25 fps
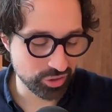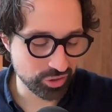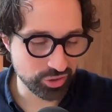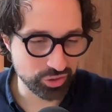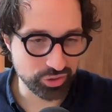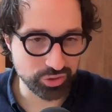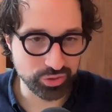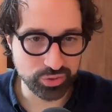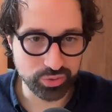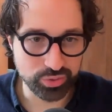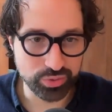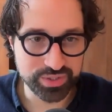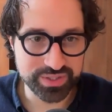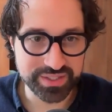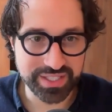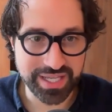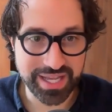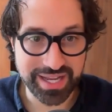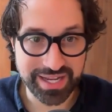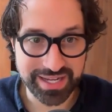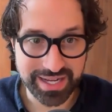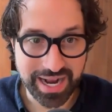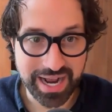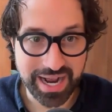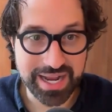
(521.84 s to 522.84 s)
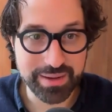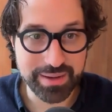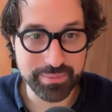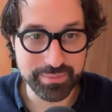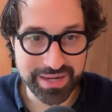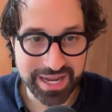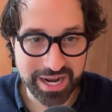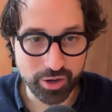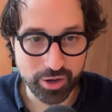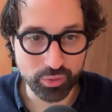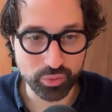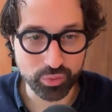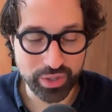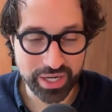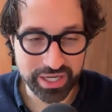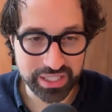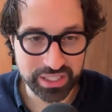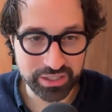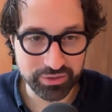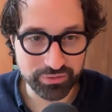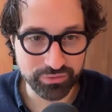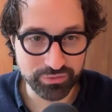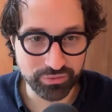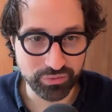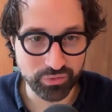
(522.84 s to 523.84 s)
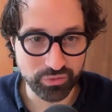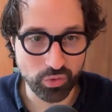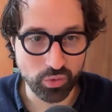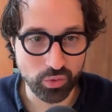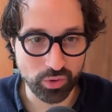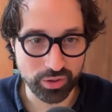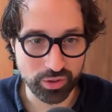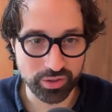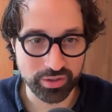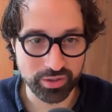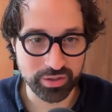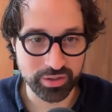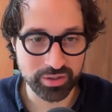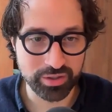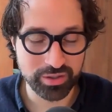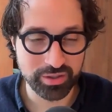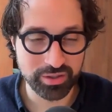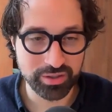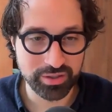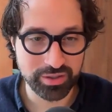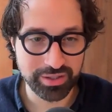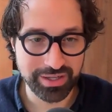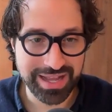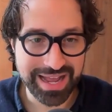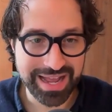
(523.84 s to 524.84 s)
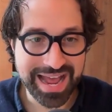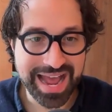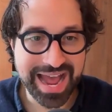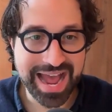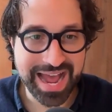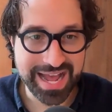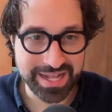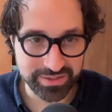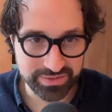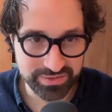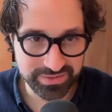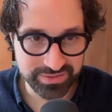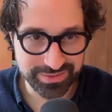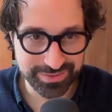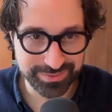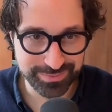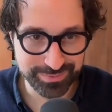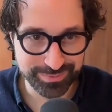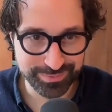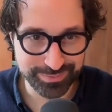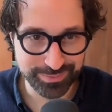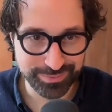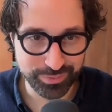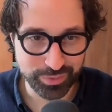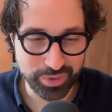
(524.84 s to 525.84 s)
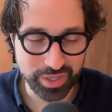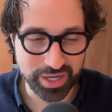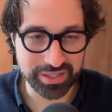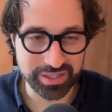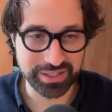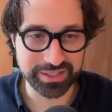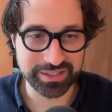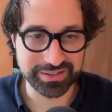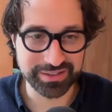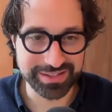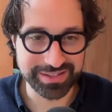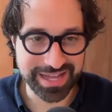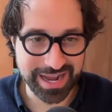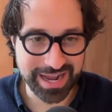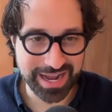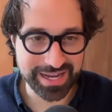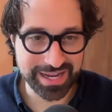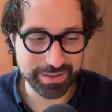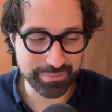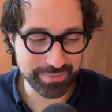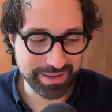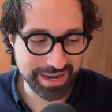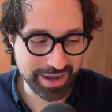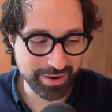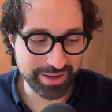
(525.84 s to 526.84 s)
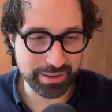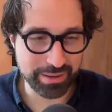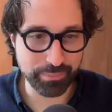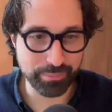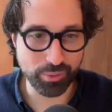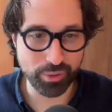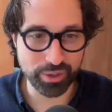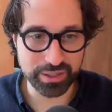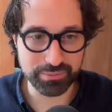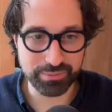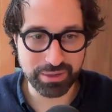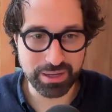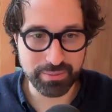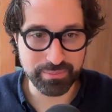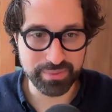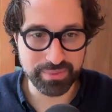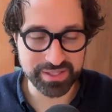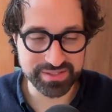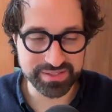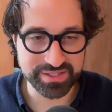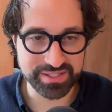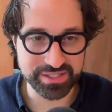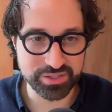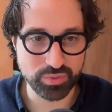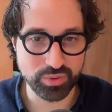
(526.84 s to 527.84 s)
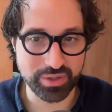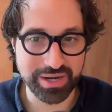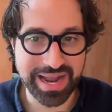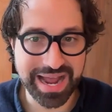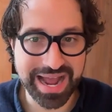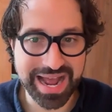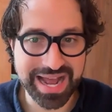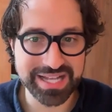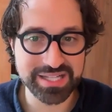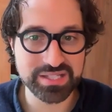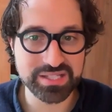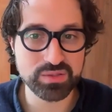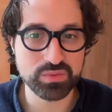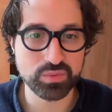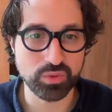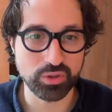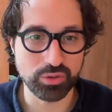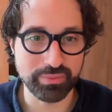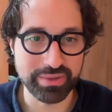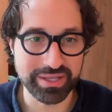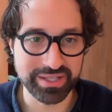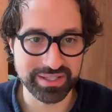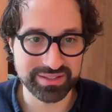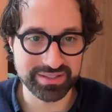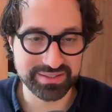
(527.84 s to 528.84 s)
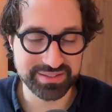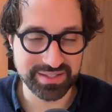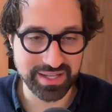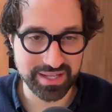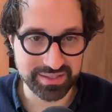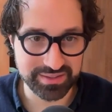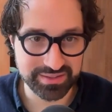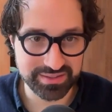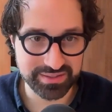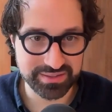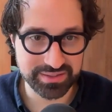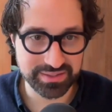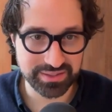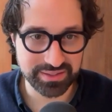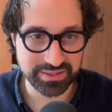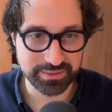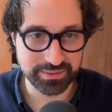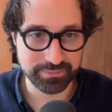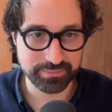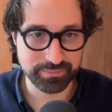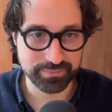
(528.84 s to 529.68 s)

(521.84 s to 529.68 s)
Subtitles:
you say I am now ready for ads? Right, like now I am now at a point in my business where ads will make sense.